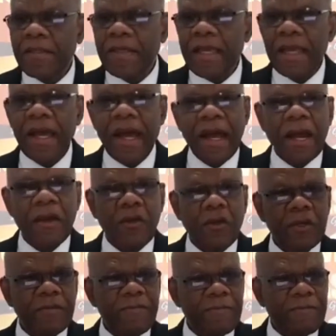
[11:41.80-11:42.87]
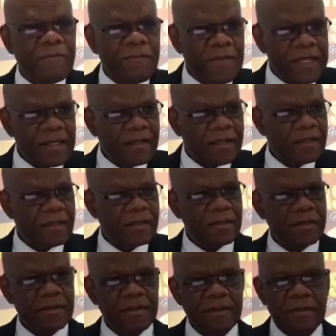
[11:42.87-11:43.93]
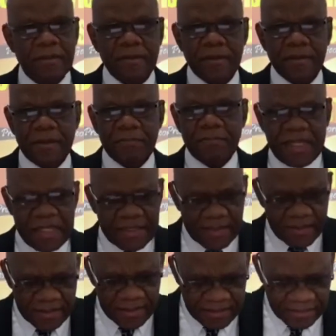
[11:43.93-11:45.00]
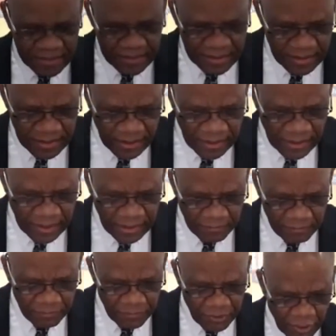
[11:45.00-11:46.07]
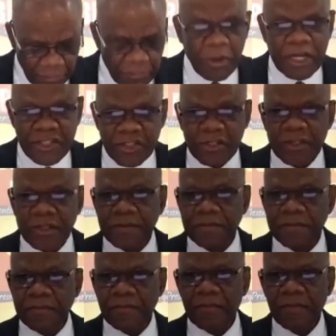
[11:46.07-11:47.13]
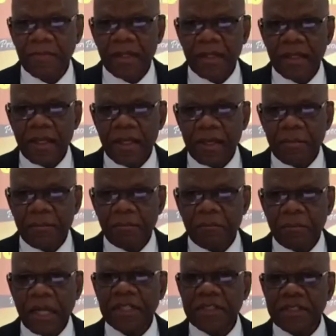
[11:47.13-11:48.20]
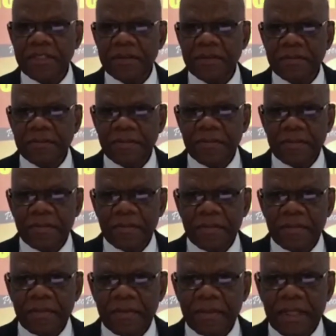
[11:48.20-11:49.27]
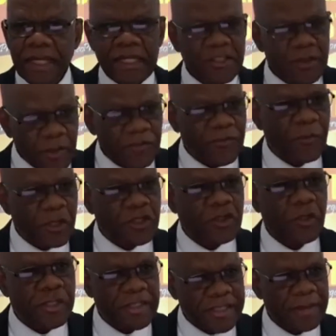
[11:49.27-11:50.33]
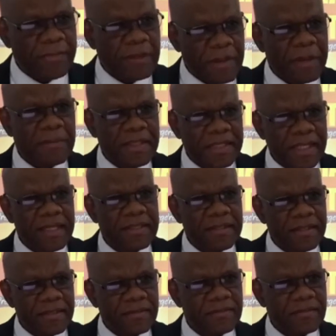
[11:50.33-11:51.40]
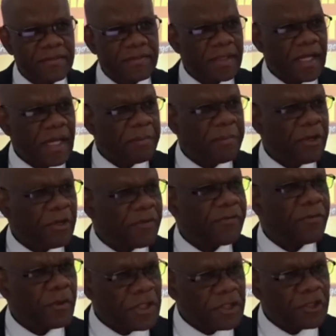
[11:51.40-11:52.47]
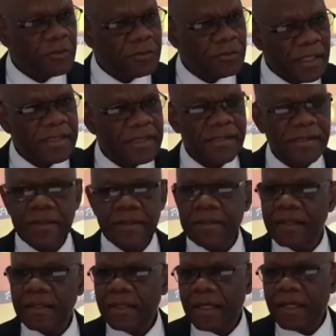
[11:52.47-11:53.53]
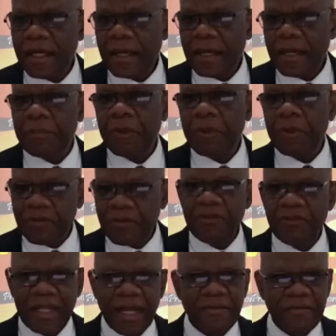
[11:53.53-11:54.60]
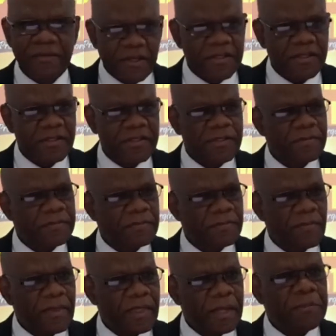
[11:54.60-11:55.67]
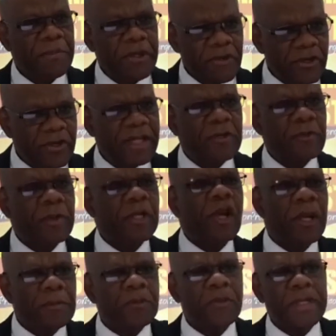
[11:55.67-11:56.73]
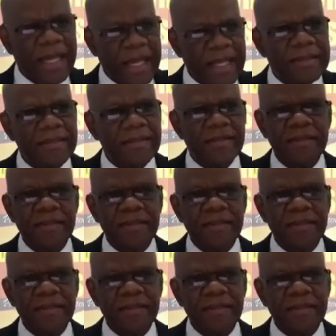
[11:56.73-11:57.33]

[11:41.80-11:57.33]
They are going to feel the beast's oppression. But it's only for a short time, the Bible says. A period of 42 months. A period of 3.5 years. A period that will come to an end.